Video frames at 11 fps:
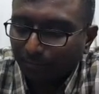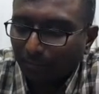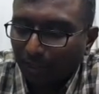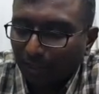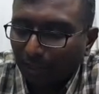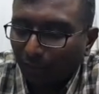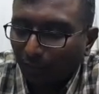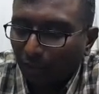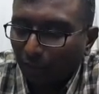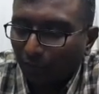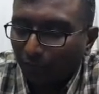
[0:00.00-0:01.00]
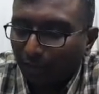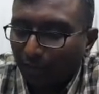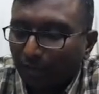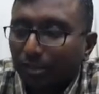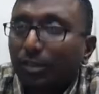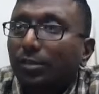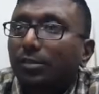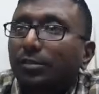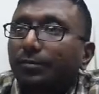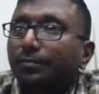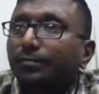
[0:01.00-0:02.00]
Market value of 100
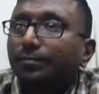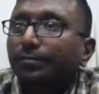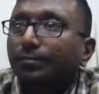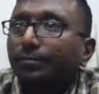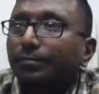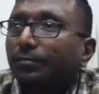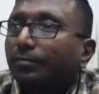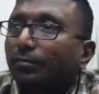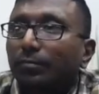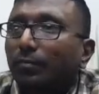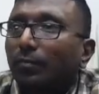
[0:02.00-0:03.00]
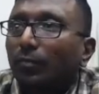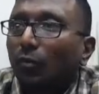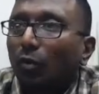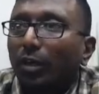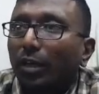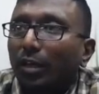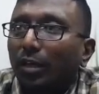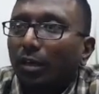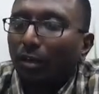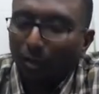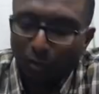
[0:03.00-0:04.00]
shares. Okay.
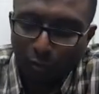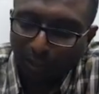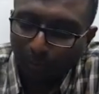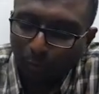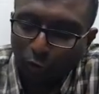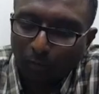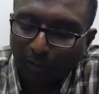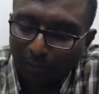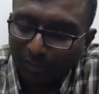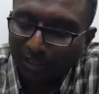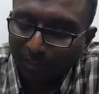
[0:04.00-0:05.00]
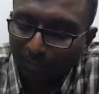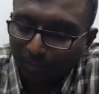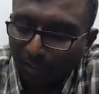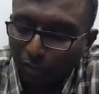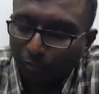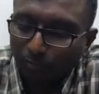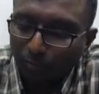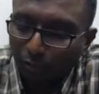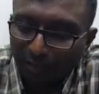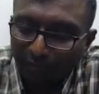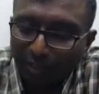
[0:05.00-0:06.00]
Today both may be same assume.
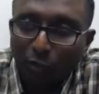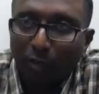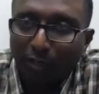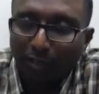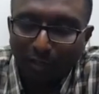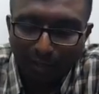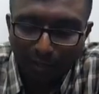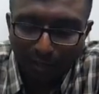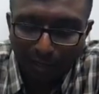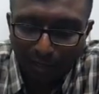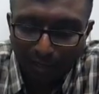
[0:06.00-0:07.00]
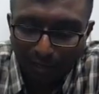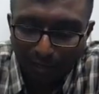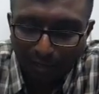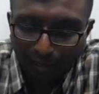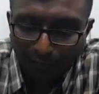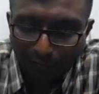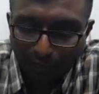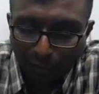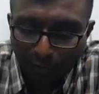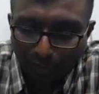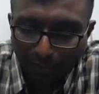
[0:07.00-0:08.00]
Today when you entered the contract,
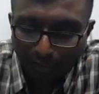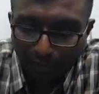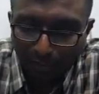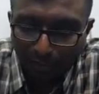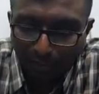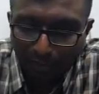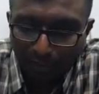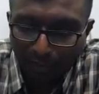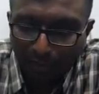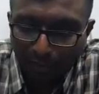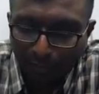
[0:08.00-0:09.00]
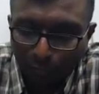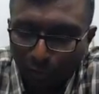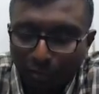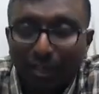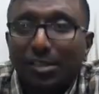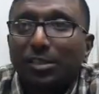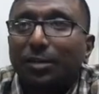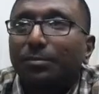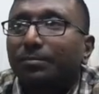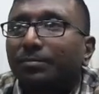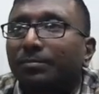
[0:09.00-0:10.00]
when you entered the contract both are
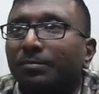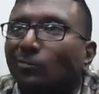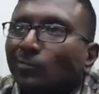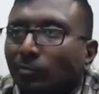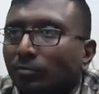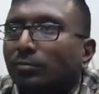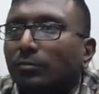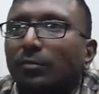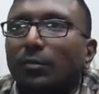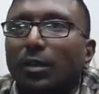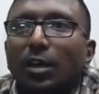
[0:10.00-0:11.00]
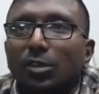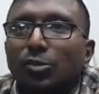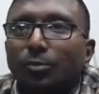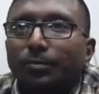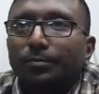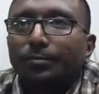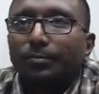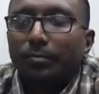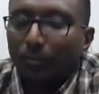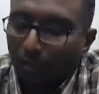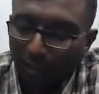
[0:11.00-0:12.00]
same assume.
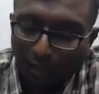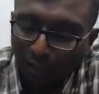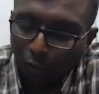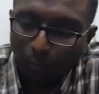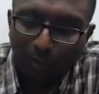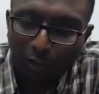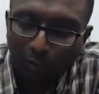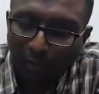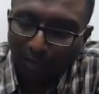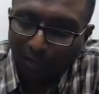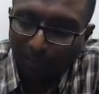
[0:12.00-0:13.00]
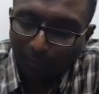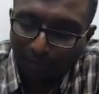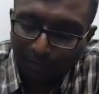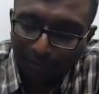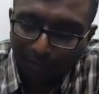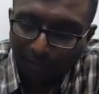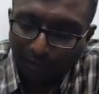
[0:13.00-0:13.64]
Tomorrow what happened?